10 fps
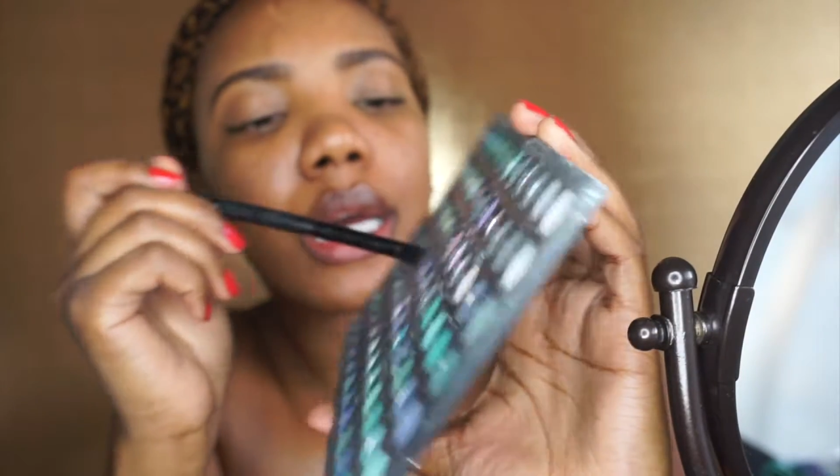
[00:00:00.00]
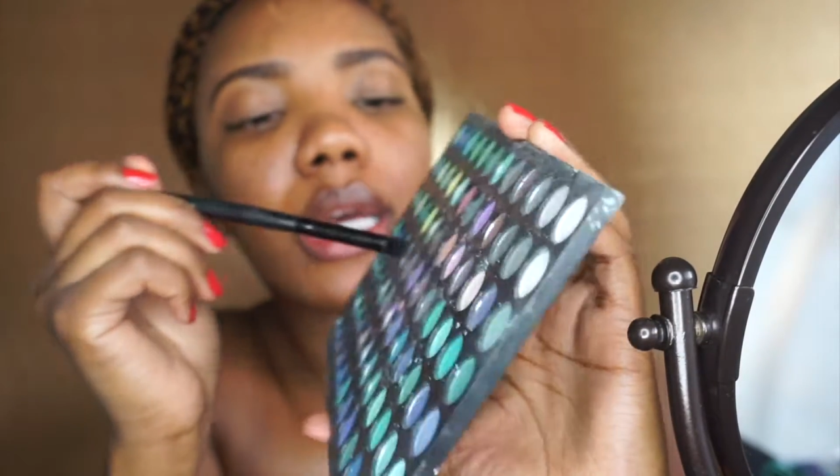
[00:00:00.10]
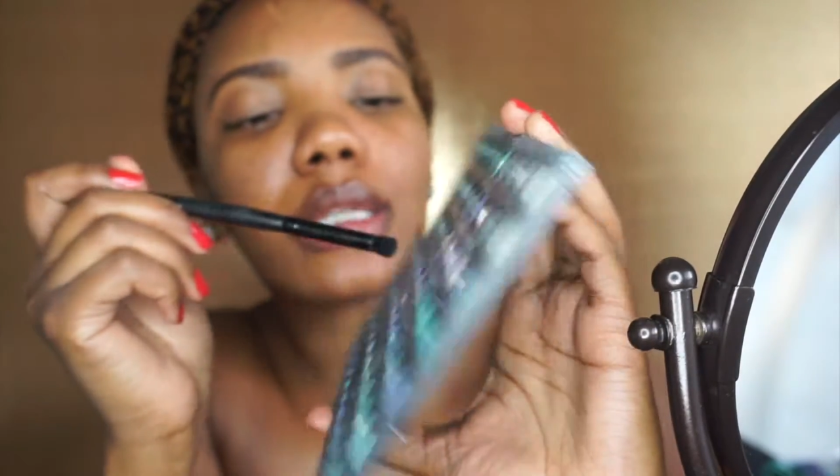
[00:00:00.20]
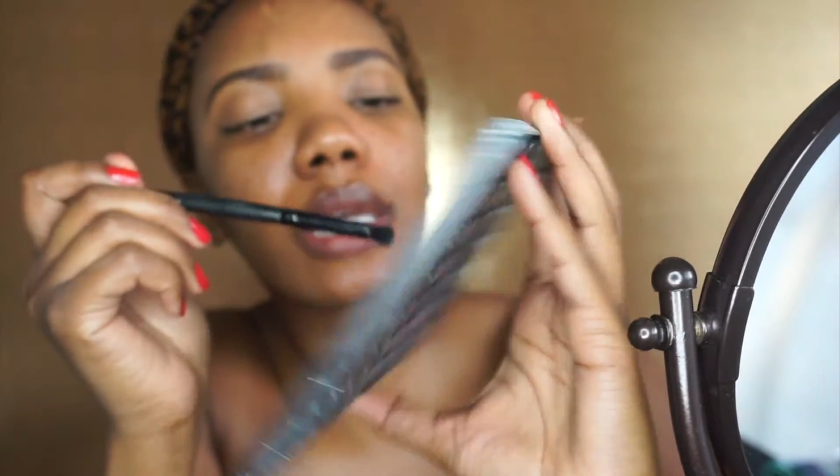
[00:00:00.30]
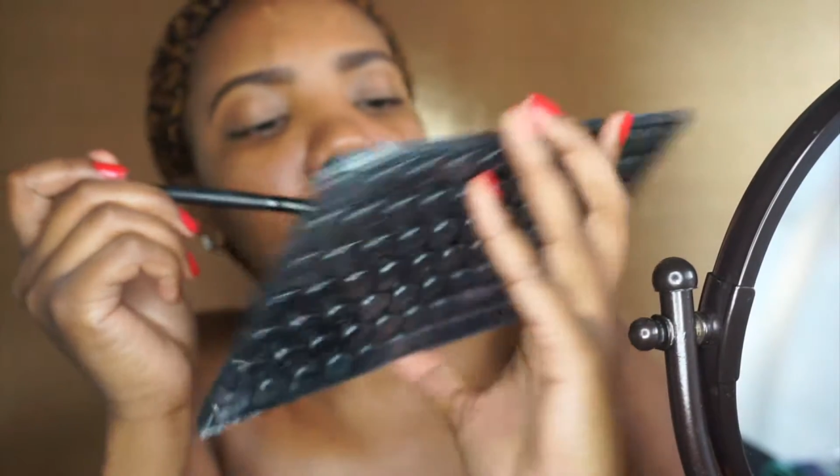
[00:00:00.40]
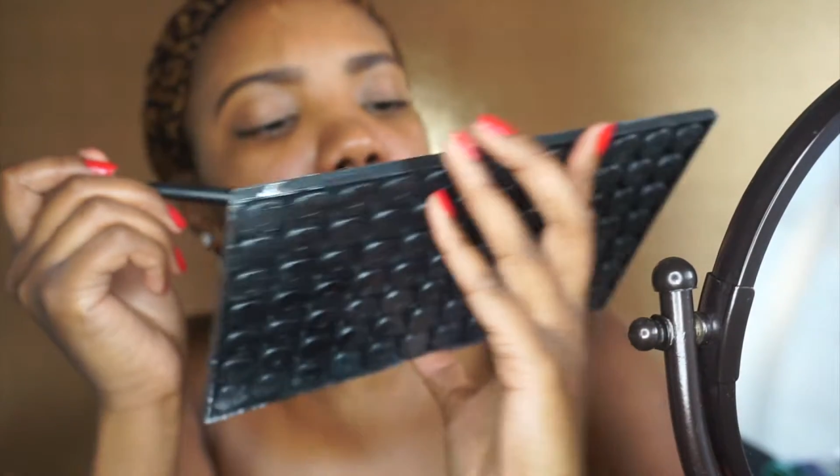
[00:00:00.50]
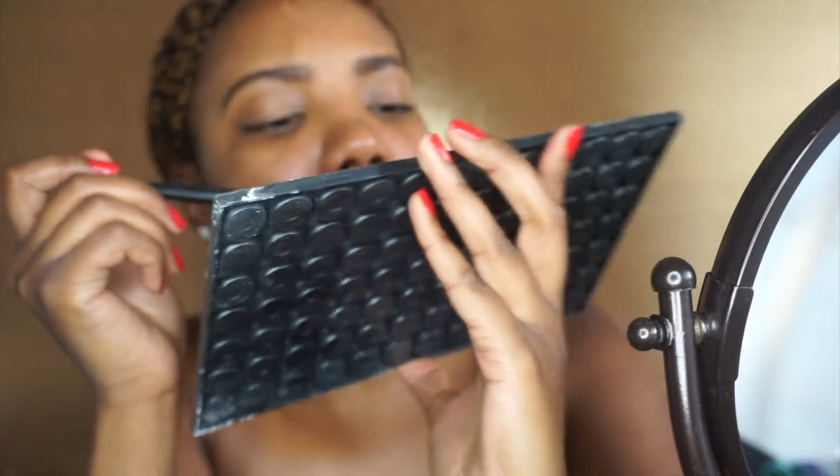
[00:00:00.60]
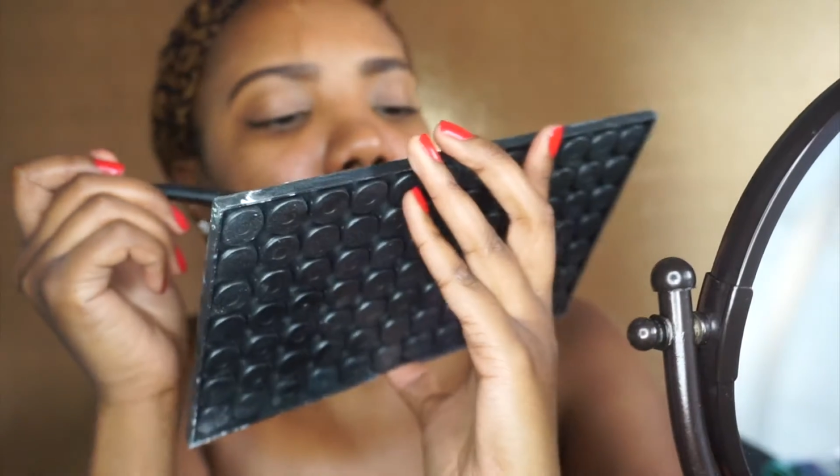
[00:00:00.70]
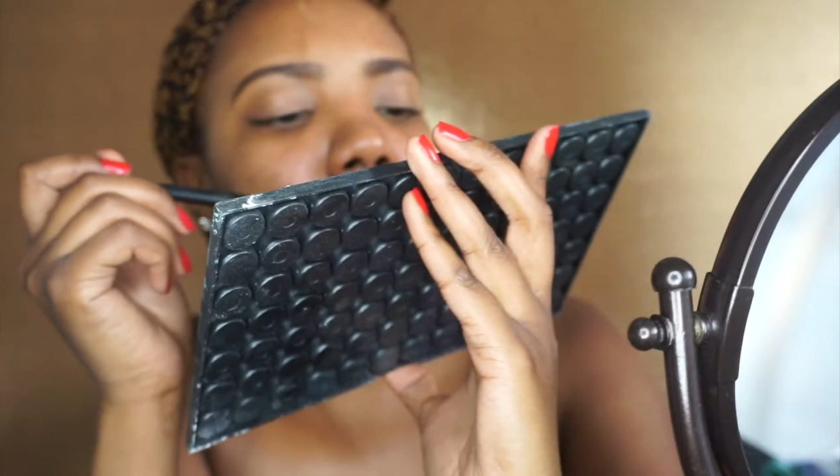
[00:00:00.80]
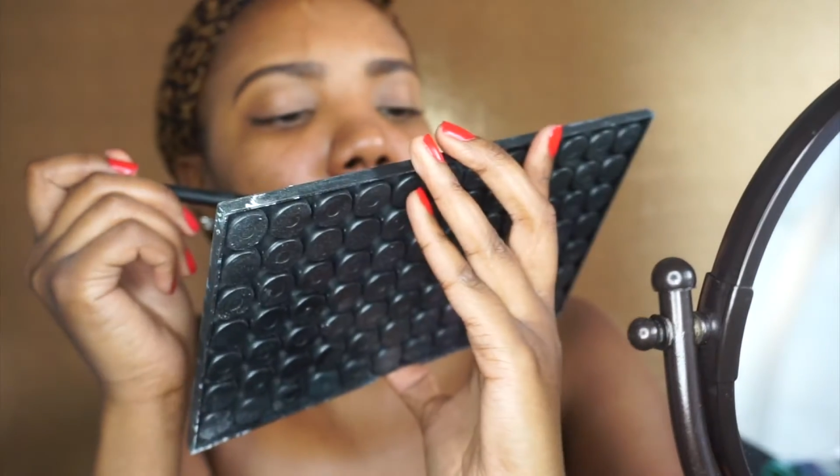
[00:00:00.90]
It's kind of
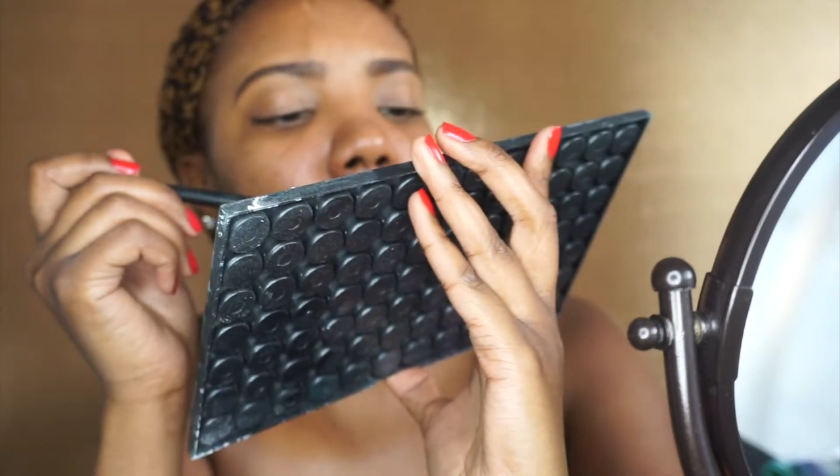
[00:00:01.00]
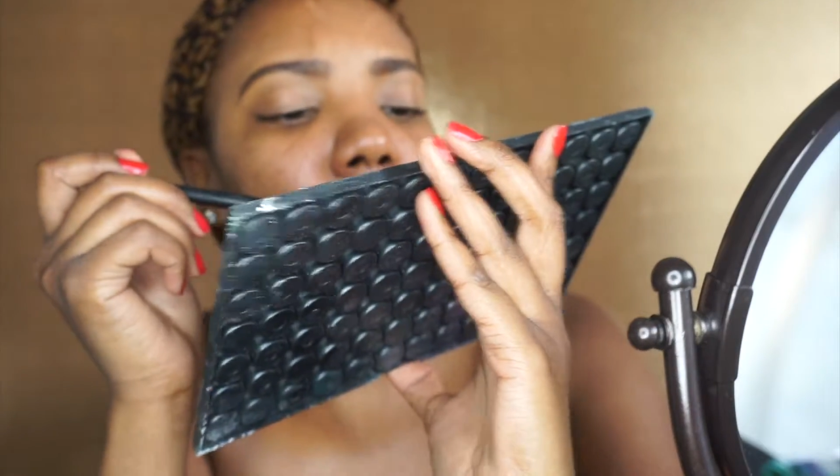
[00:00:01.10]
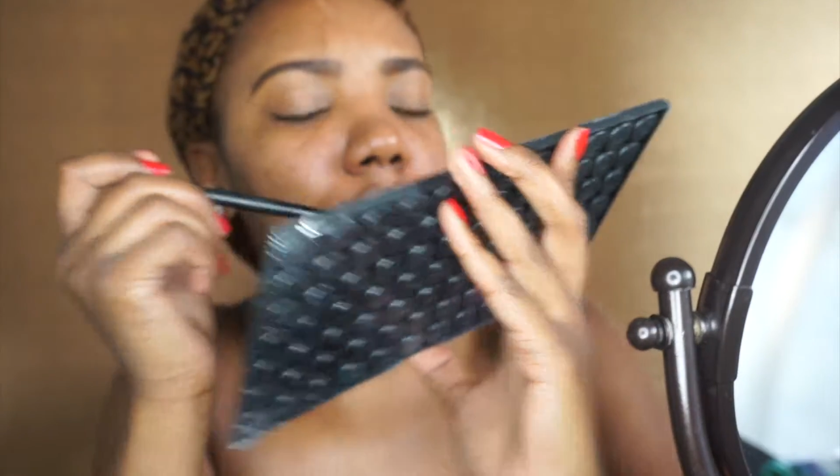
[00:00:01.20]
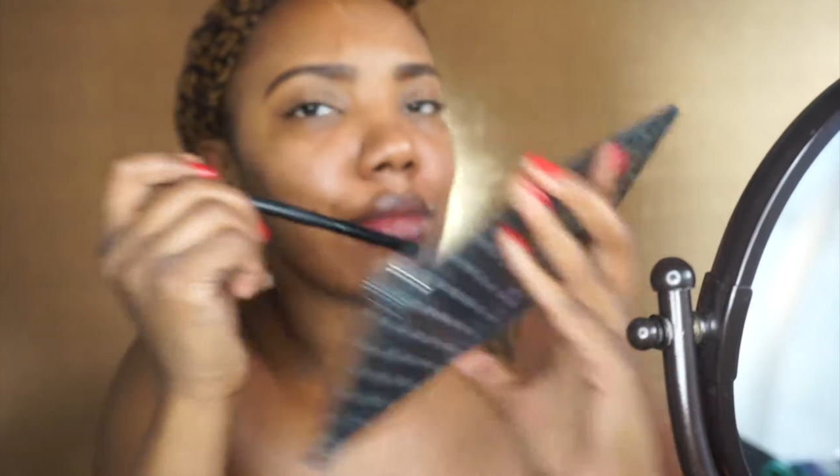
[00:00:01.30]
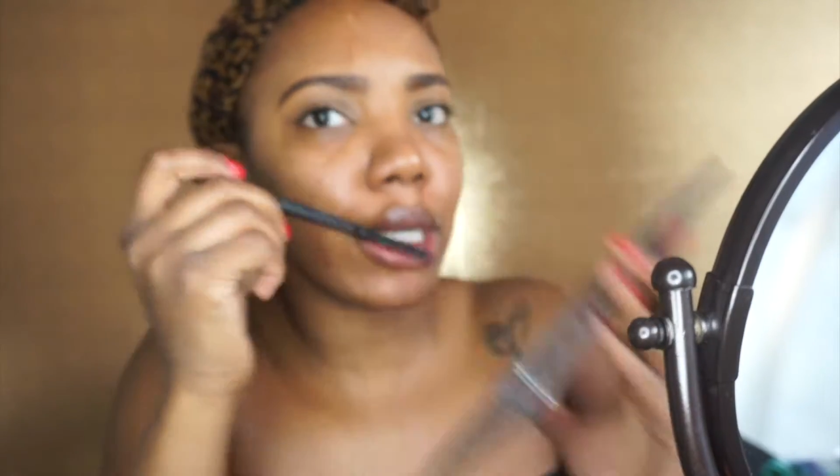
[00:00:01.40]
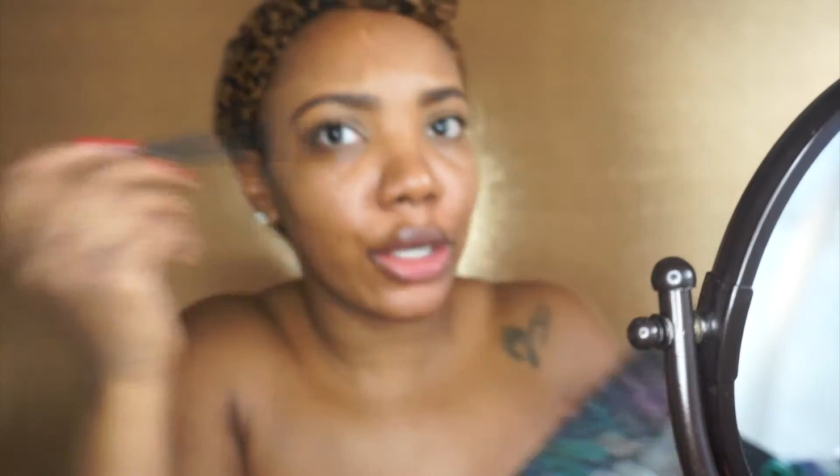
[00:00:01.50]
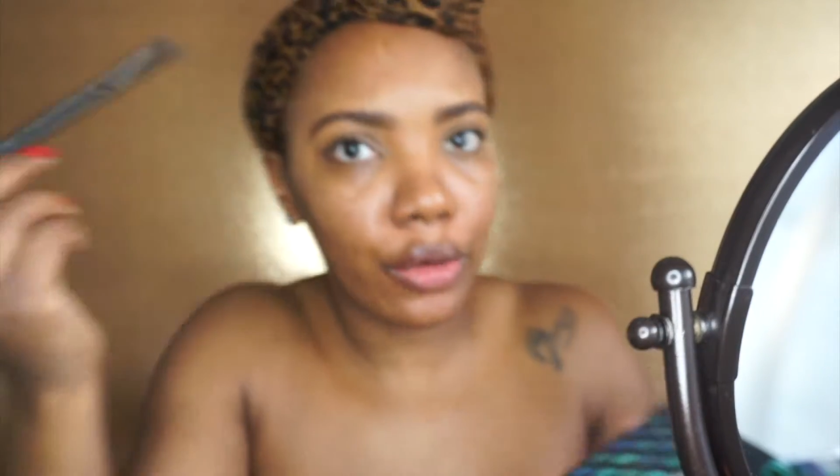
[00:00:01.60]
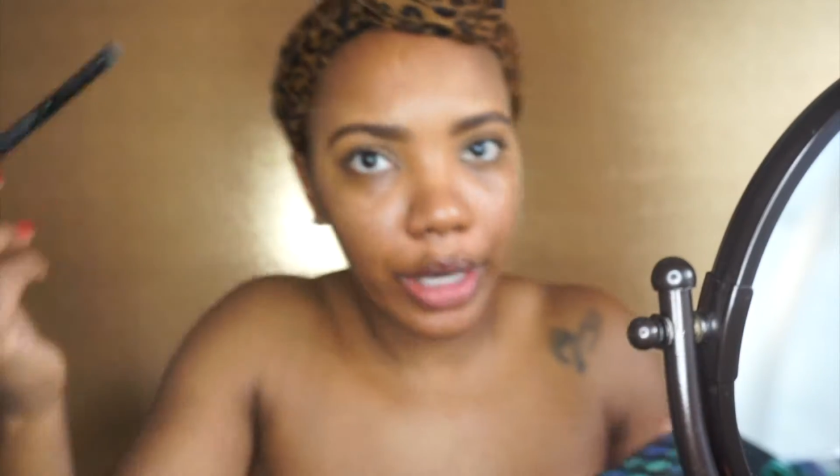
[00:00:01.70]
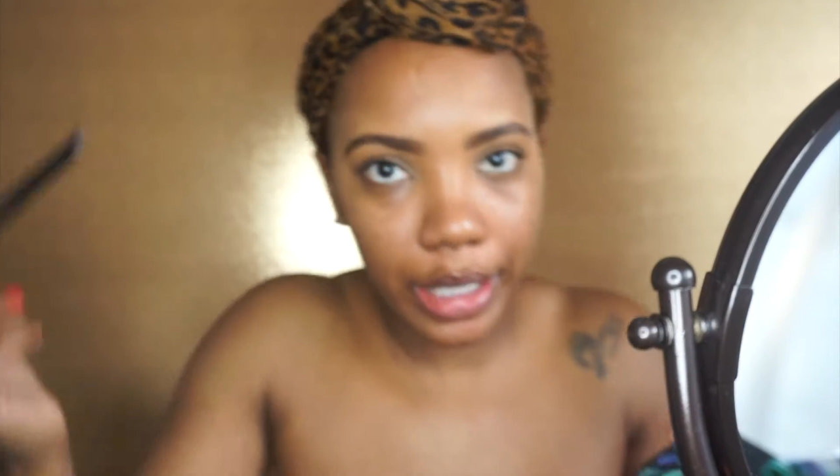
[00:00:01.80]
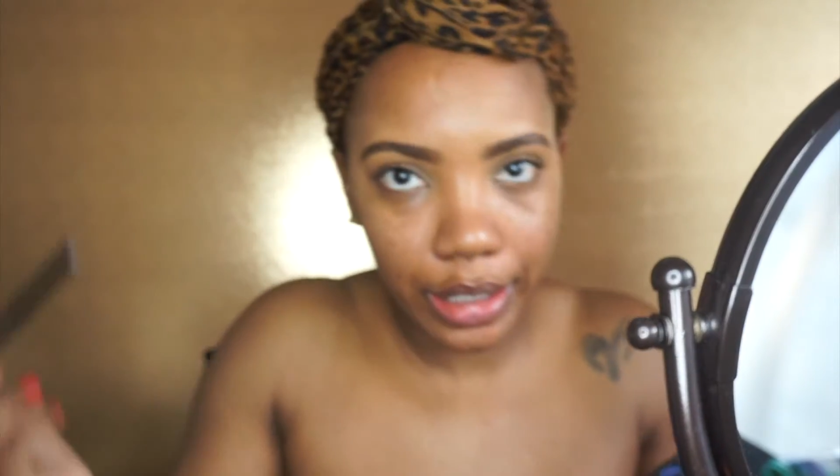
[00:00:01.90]
like a
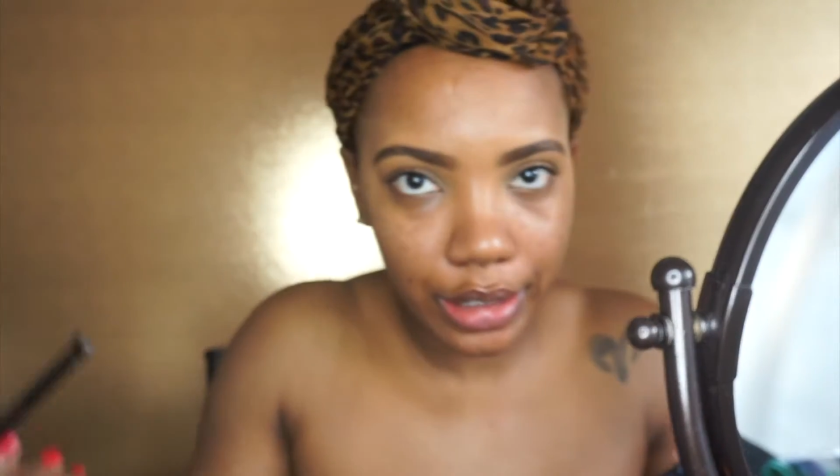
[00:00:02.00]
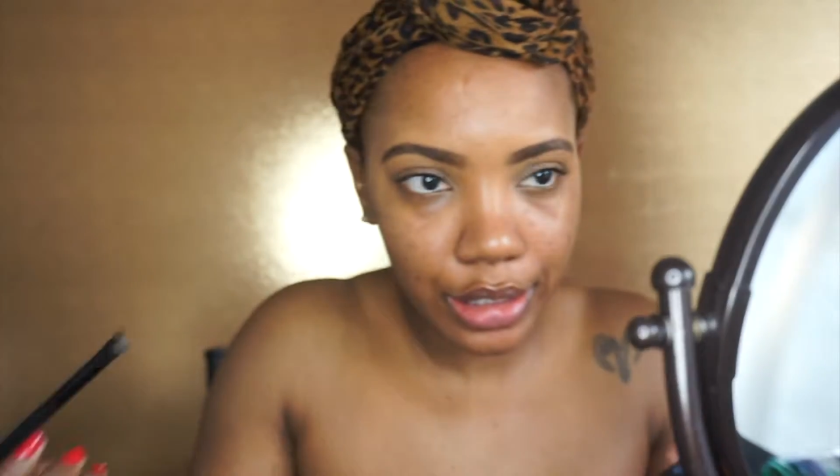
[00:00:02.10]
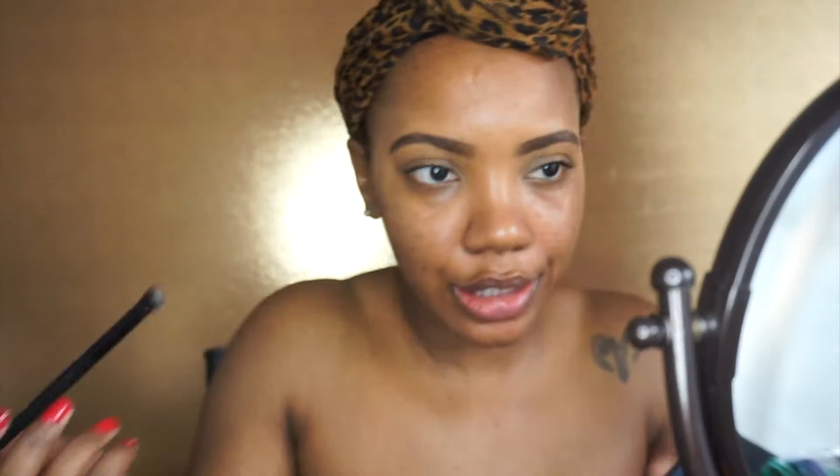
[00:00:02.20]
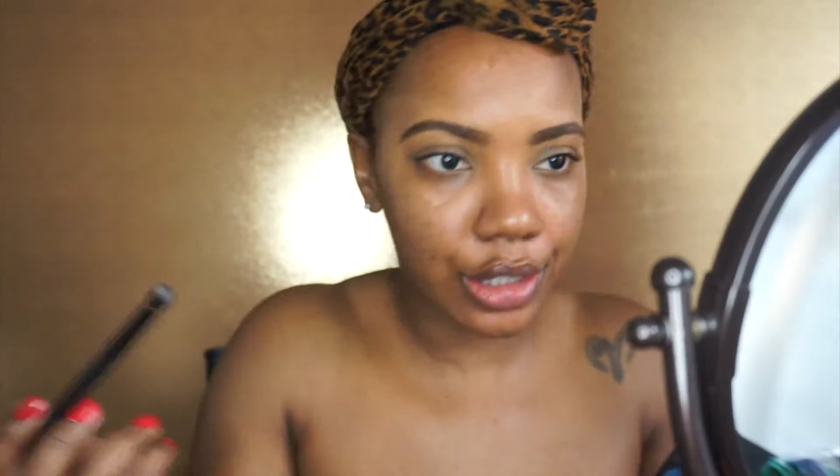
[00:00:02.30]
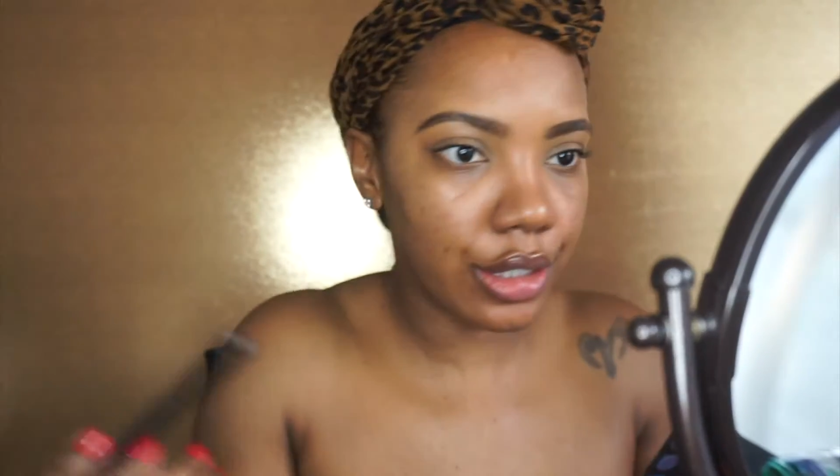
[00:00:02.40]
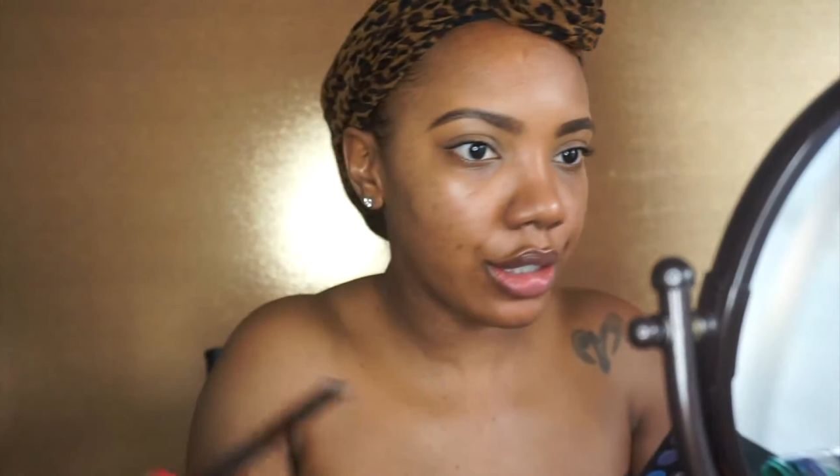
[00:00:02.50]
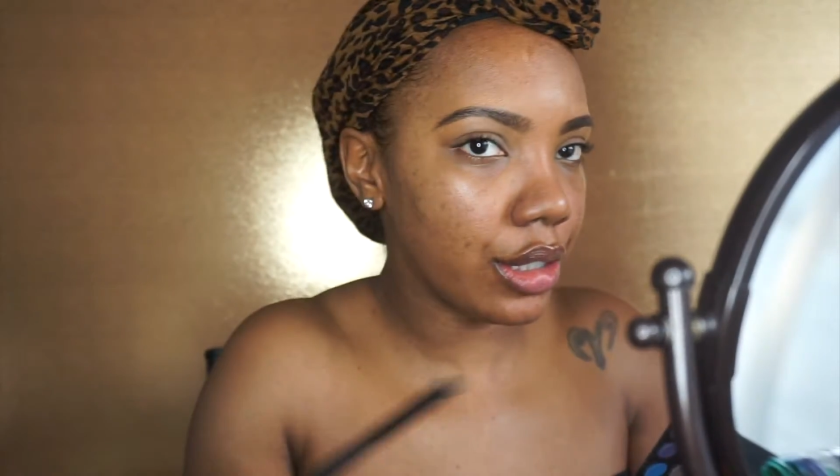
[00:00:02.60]
grayish